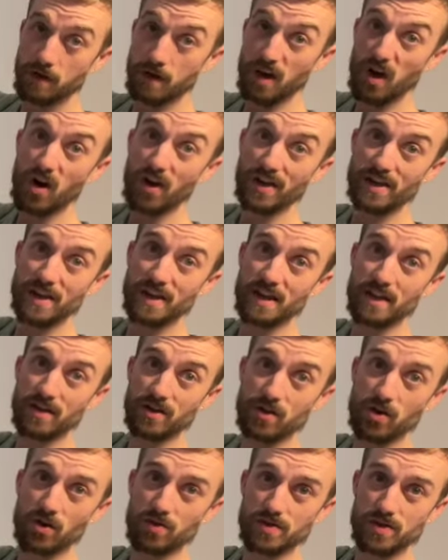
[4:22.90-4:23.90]

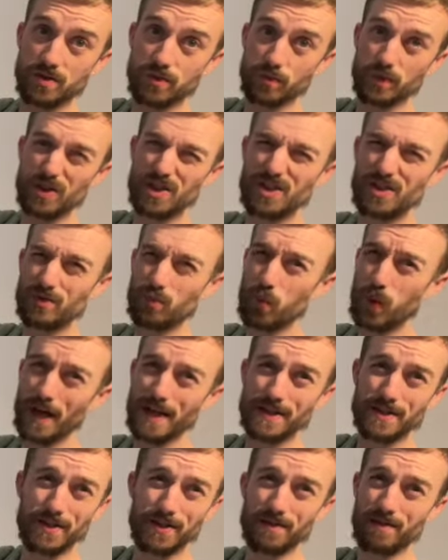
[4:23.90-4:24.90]
IKEA cotton, which is
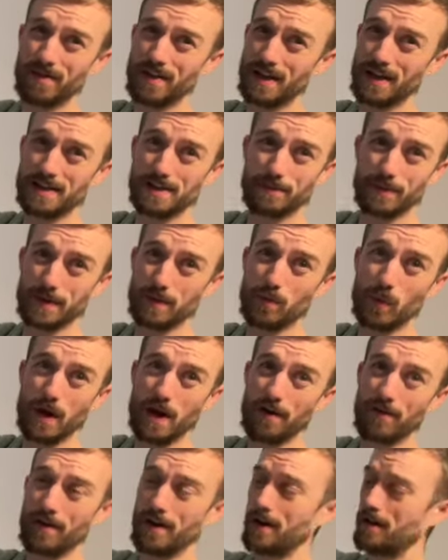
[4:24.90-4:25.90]
way too thick to be
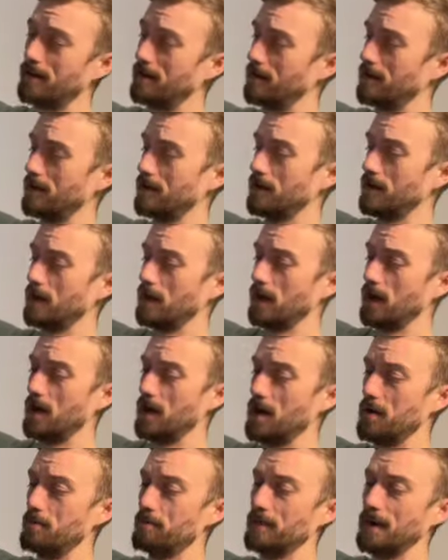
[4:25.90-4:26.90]
wearing
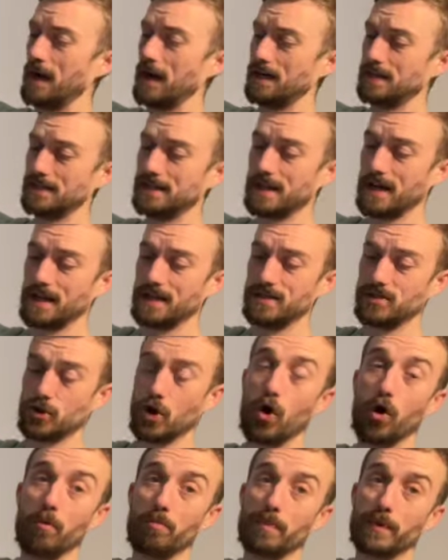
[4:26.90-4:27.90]
as a
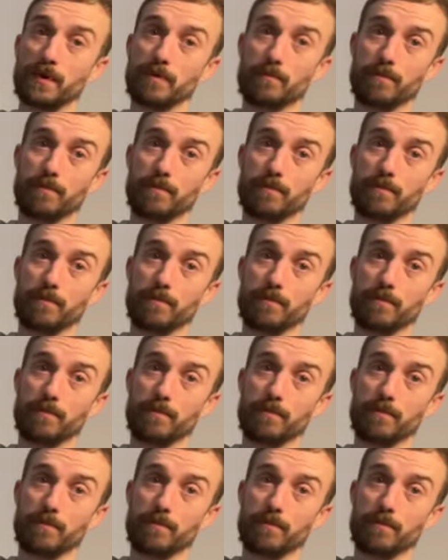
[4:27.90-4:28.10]
top,